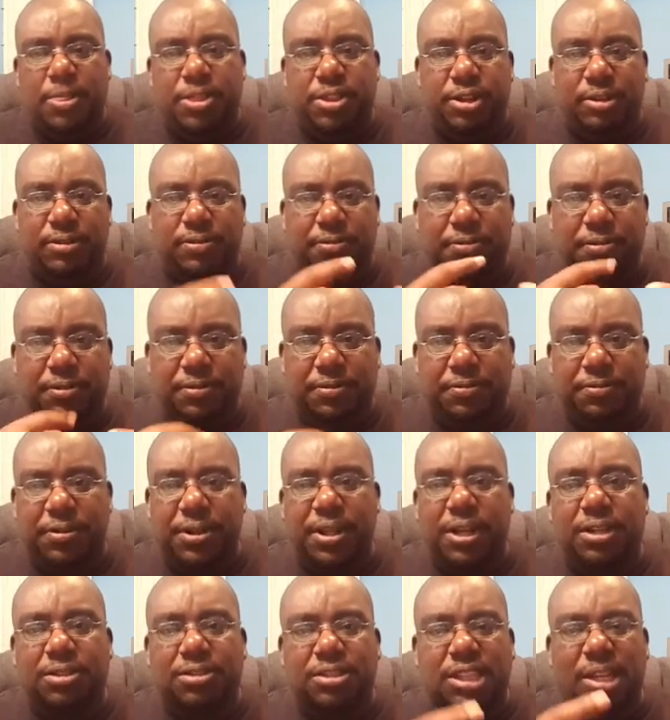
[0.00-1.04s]
To
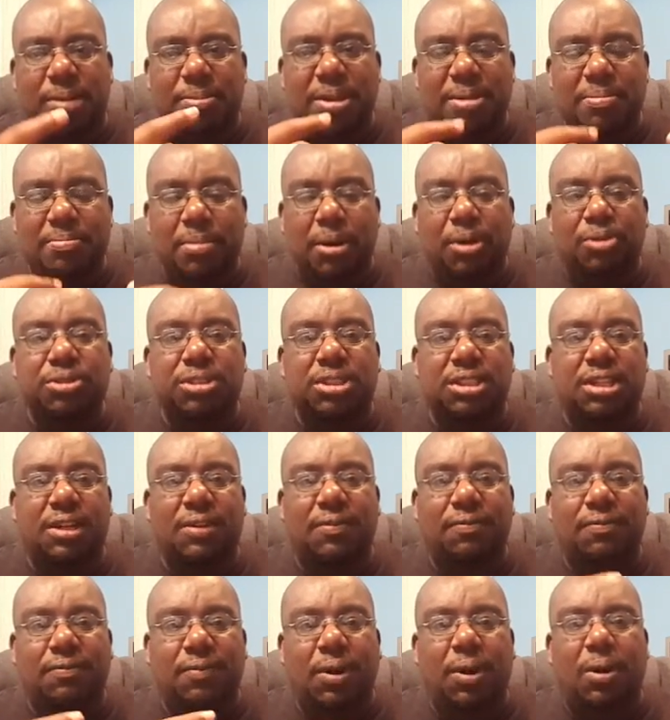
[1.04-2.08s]
fulfill some emotional
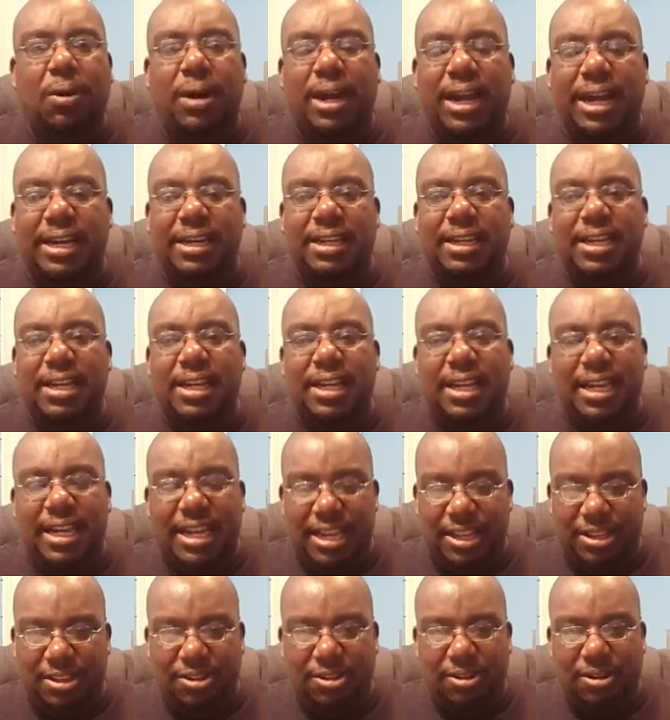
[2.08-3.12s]
void
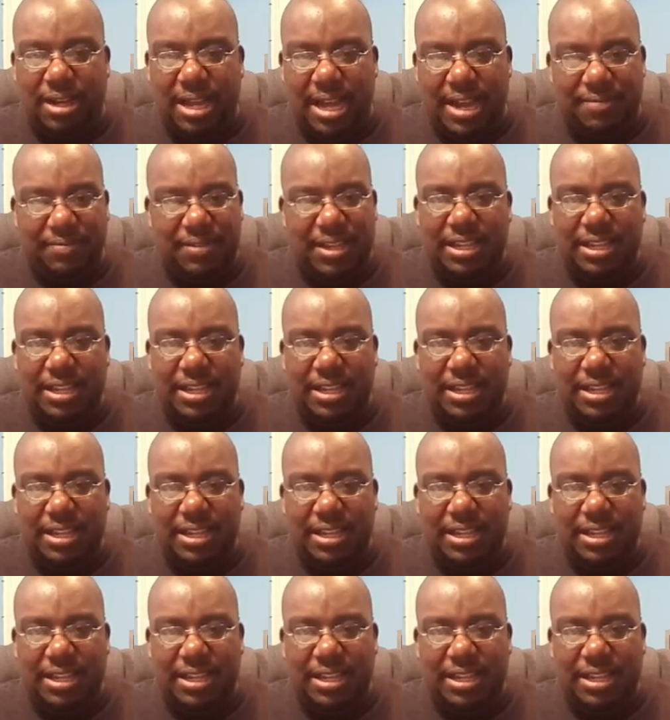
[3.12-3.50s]
in your life.